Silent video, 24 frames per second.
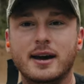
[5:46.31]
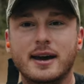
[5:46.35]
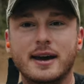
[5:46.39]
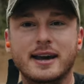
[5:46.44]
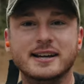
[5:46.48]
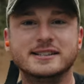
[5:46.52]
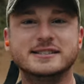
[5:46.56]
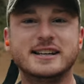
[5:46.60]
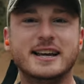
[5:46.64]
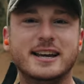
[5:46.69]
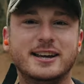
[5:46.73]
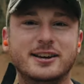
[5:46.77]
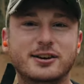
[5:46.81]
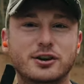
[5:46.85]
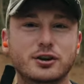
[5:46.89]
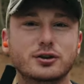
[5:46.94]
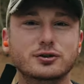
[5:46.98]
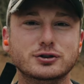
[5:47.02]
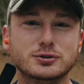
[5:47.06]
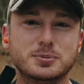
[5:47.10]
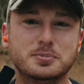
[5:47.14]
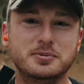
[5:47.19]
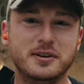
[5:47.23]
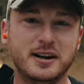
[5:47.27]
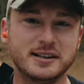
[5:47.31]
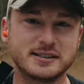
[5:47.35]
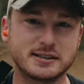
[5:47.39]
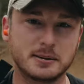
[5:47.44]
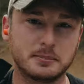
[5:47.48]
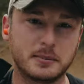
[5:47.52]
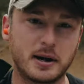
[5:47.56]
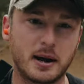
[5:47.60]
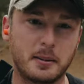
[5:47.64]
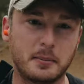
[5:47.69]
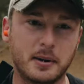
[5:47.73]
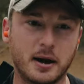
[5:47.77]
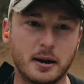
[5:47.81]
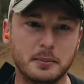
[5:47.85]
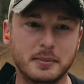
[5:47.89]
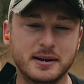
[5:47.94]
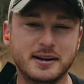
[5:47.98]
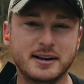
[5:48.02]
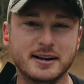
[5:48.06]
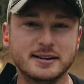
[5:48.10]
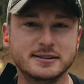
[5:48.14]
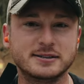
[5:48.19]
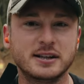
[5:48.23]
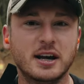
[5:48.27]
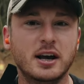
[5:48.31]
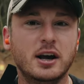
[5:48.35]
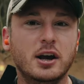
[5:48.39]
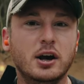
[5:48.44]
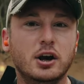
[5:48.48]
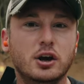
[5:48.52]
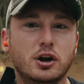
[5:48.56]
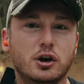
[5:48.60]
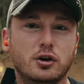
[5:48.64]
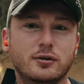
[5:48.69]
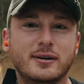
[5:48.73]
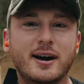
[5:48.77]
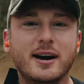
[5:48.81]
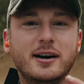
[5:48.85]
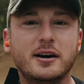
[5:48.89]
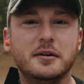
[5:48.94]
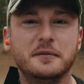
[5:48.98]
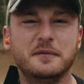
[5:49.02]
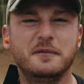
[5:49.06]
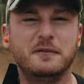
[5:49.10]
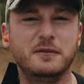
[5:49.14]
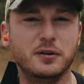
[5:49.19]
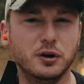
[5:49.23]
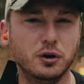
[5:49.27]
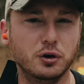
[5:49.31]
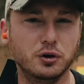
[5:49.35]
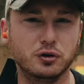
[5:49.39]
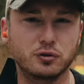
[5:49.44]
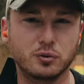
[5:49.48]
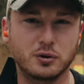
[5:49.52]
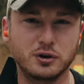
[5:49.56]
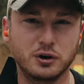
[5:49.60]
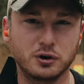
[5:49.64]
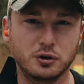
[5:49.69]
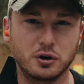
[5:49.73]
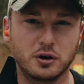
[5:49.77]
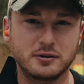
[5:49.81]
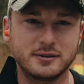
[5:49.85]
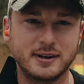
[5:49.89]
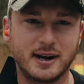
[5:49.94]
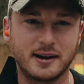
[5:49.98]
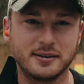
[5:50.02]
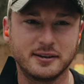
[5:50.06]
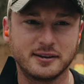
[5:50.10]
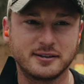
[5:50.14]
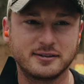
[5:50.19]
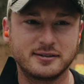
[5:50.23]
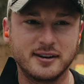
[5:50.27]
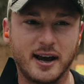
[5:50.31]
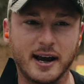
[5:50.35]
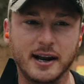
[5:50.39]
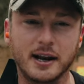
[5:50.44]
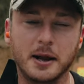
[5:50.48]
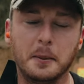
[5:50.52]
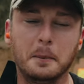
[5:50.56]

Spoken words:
is a huge plus in my mind, because you're not confused when you look down the sight.